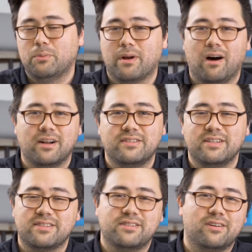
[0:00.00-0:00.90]
But
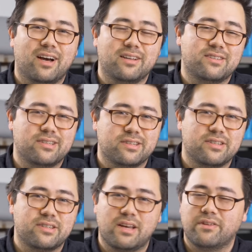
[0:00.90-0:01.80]
honestly, it's still got 6
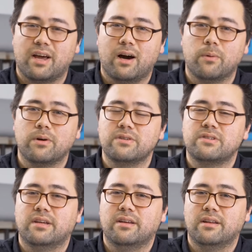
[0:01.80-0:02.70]
to 7
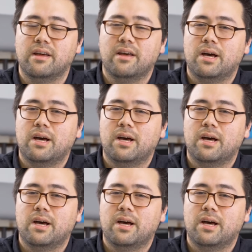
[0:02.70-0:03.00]
hours in